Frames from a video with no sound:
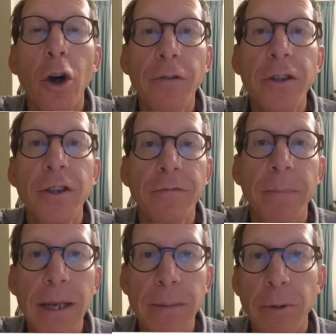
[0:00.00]
Office of
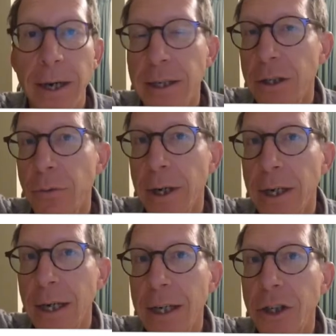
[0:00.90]
Best Practice
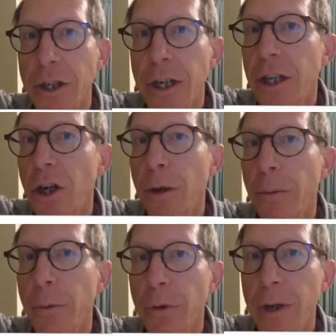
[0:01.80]
Regulation in the
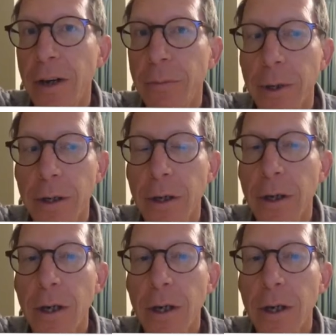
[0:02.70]
Commonwealth Government